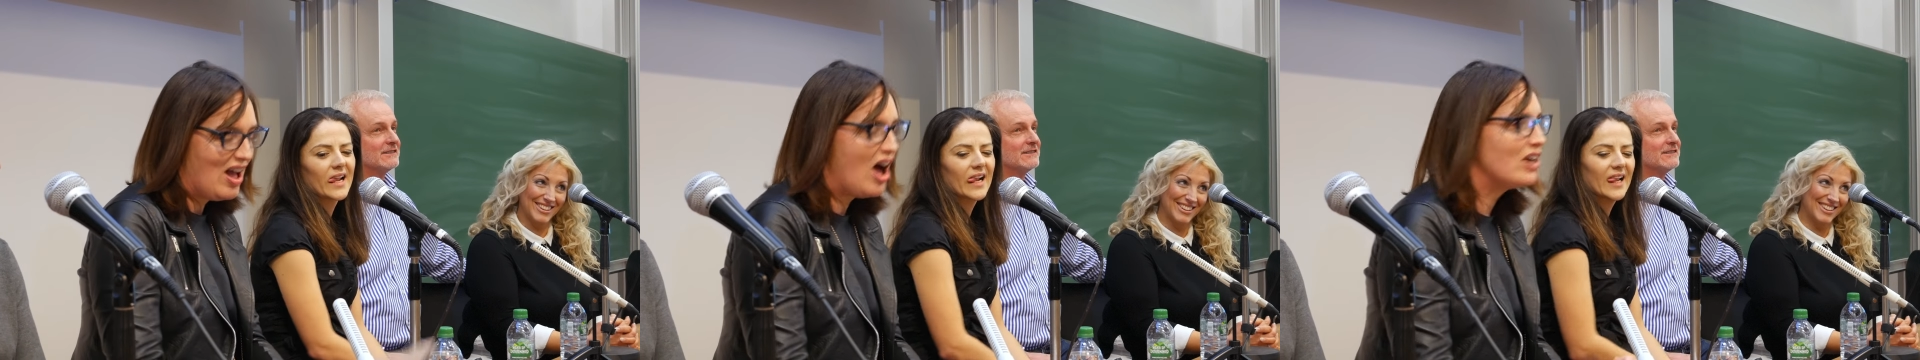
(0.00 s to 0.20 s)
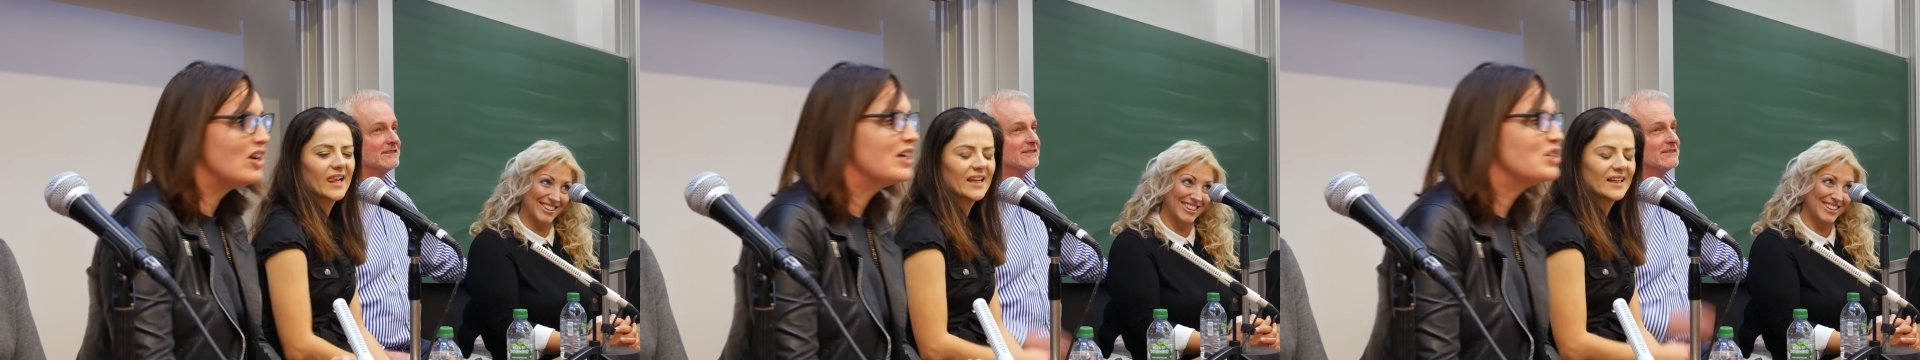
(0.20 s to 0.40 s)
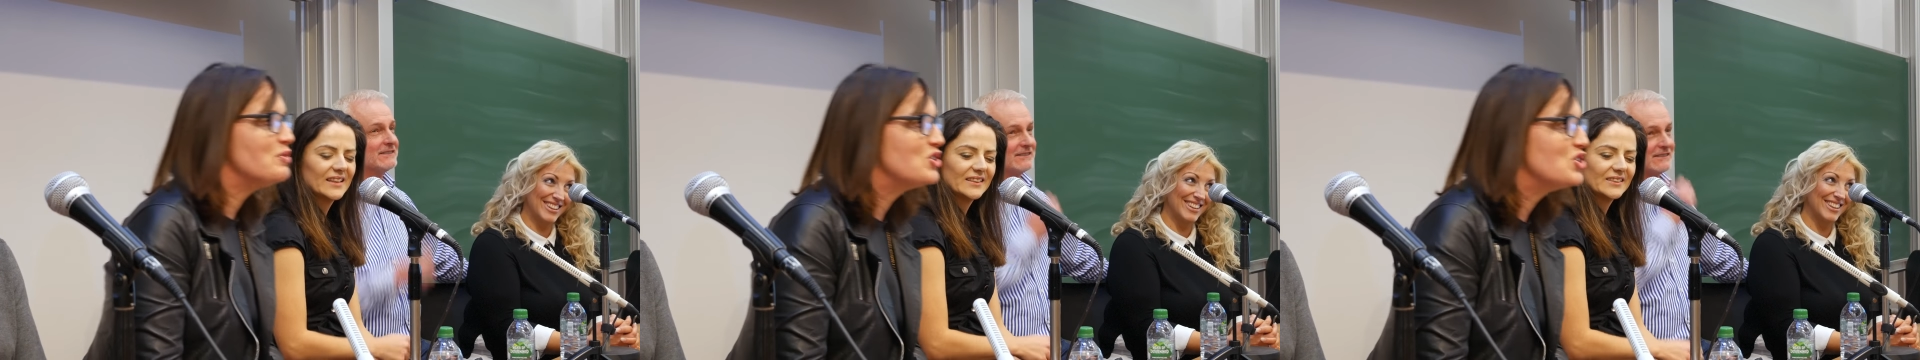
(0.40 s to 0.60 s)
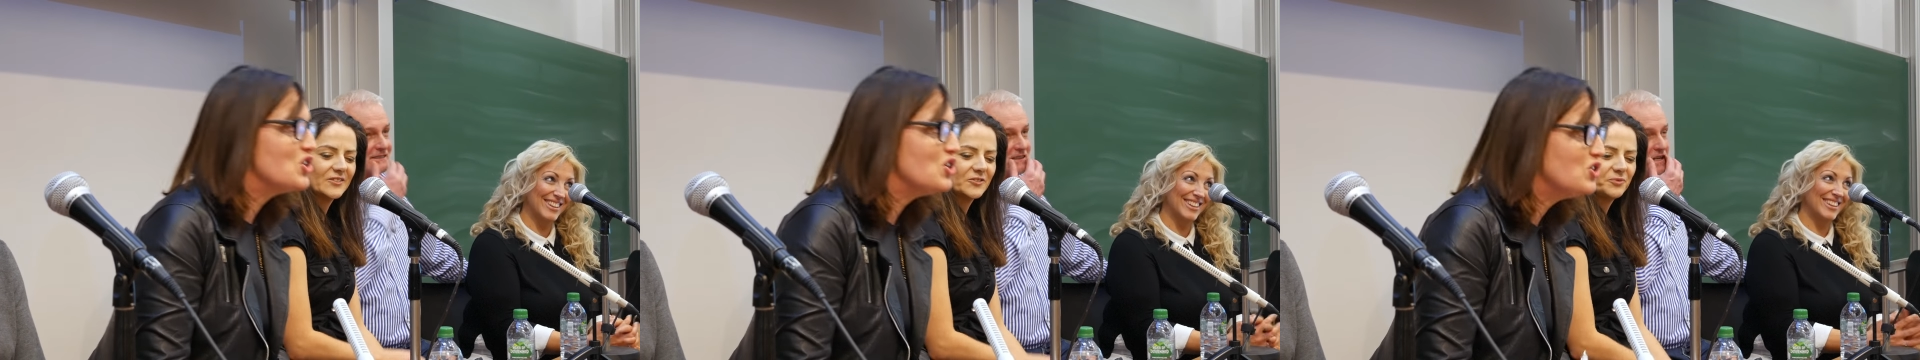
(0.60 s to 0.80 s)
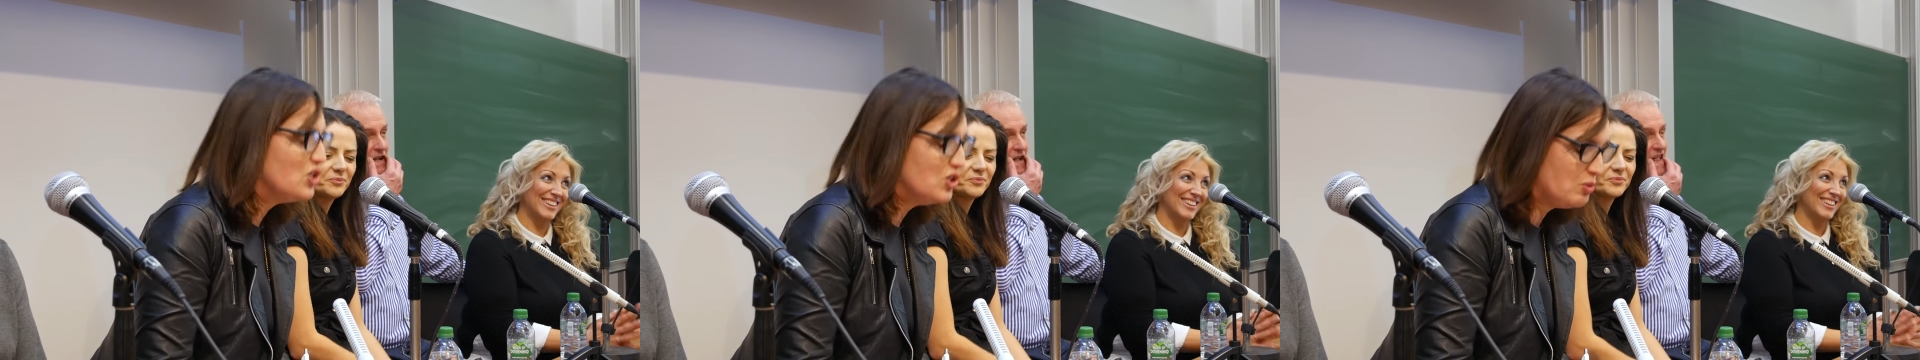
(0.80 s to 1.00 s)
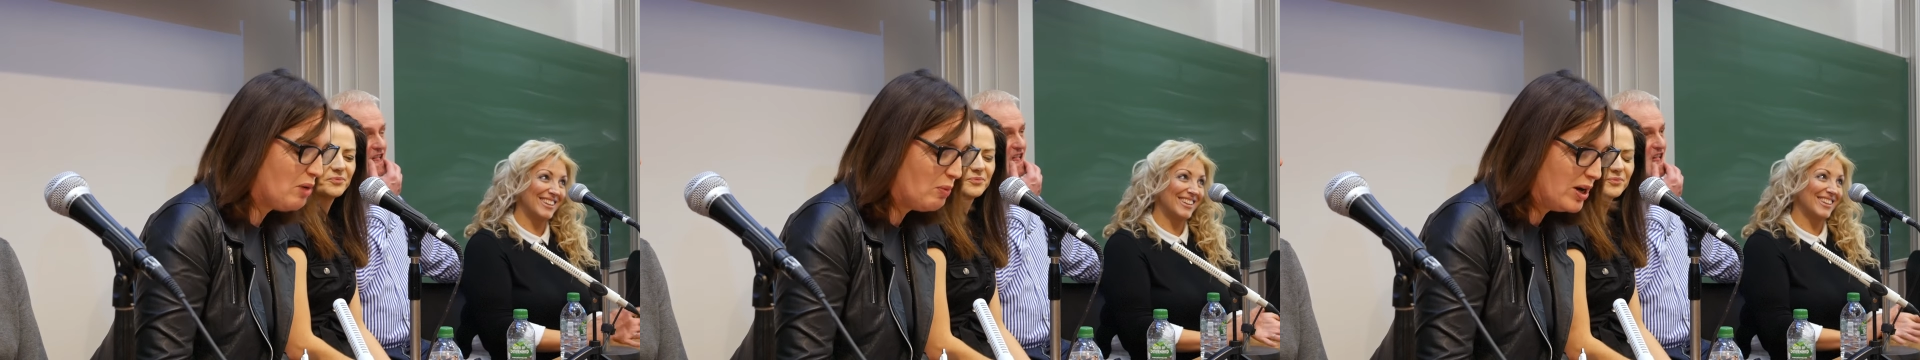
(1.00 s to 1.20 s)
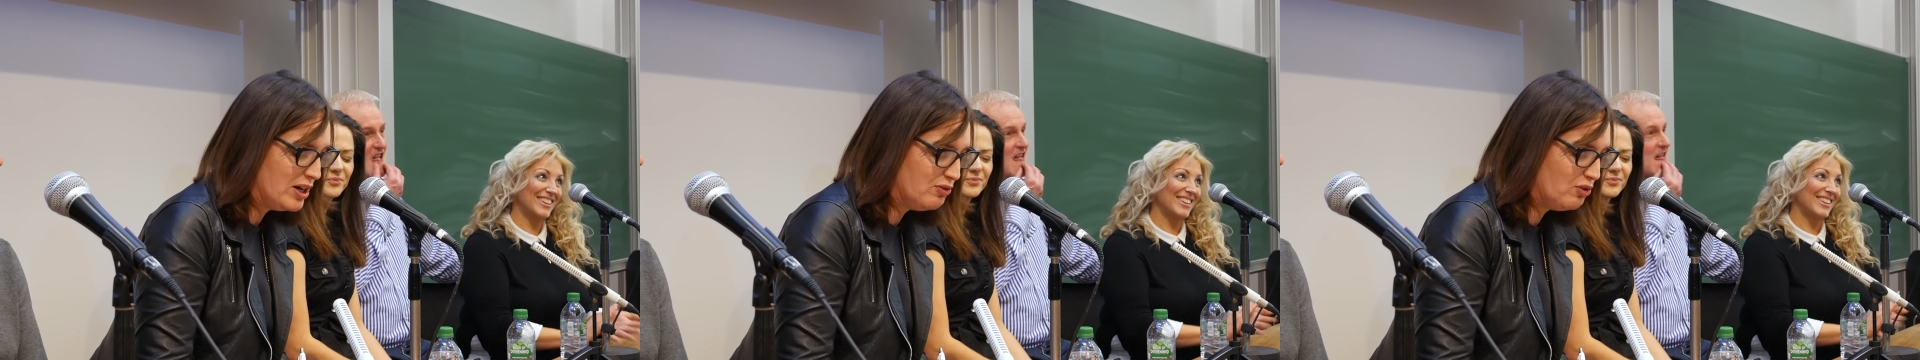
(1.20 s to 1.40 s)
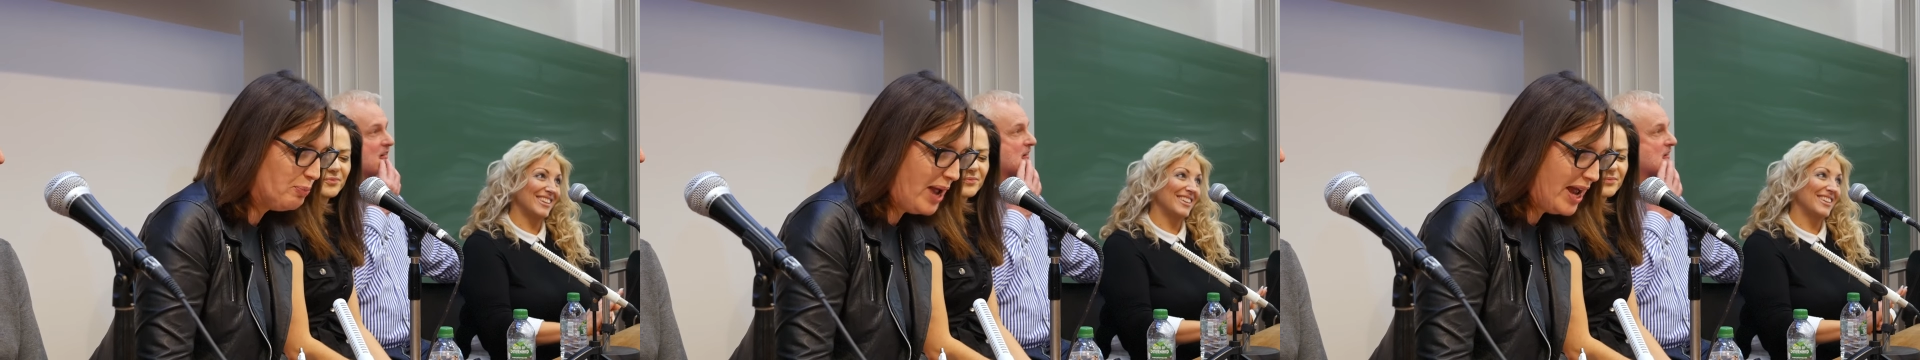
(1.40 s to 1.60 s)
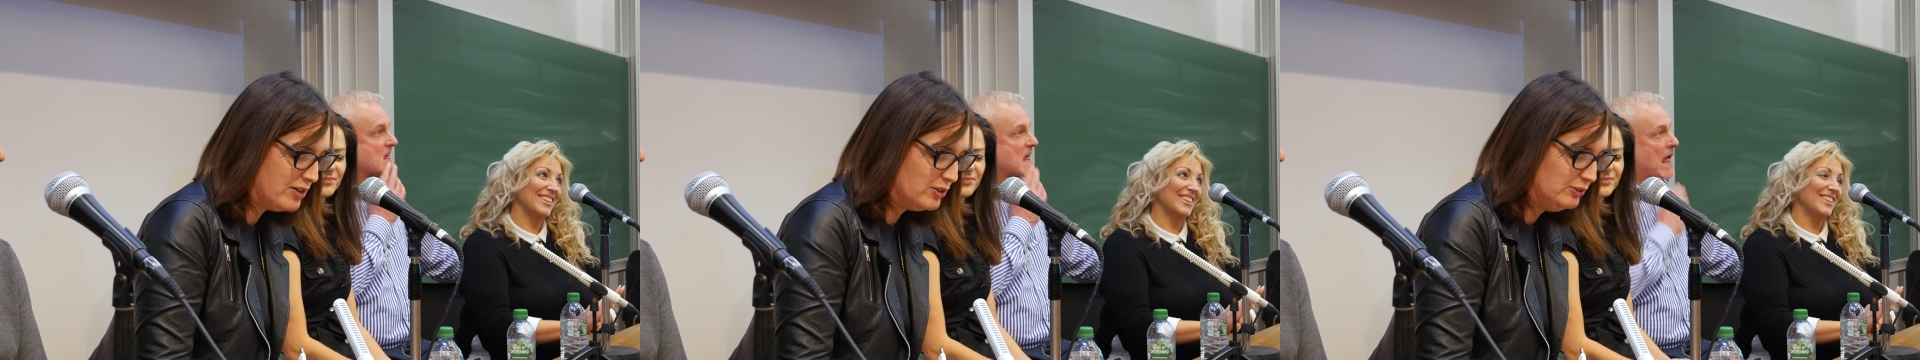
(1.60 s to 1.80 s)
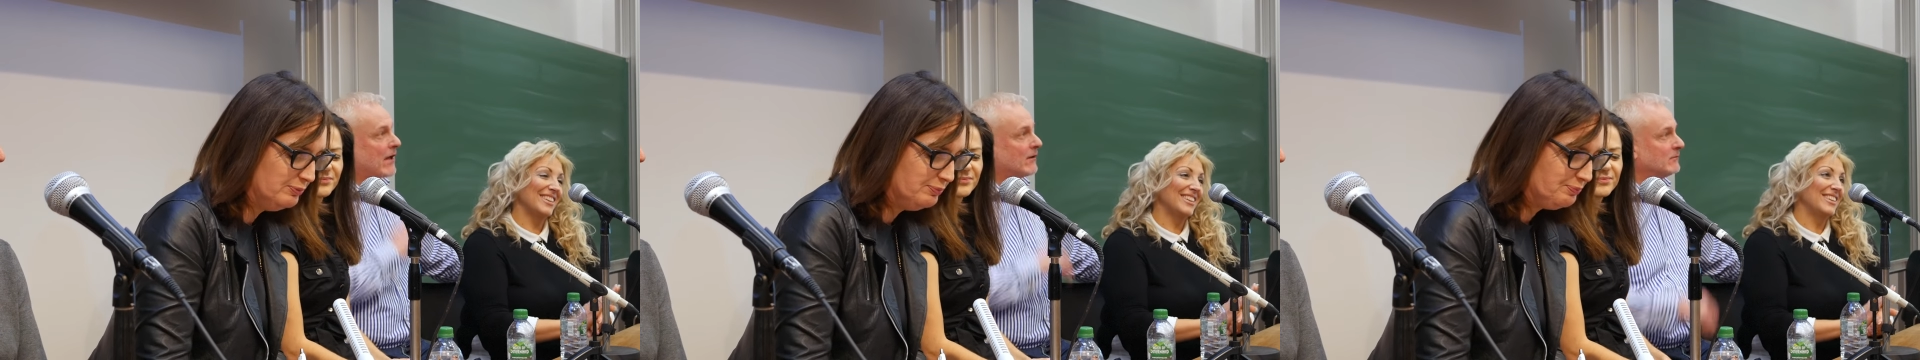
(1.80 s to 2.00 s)
Speaker 1: I'd like to introduce you to our wonderful
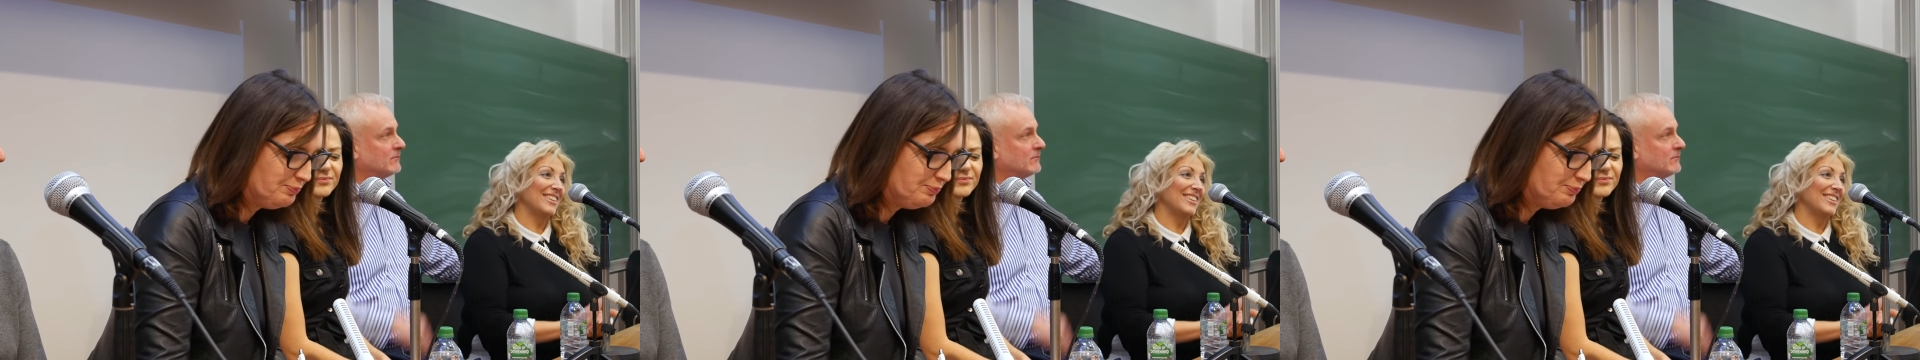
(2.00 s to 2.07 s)
panel.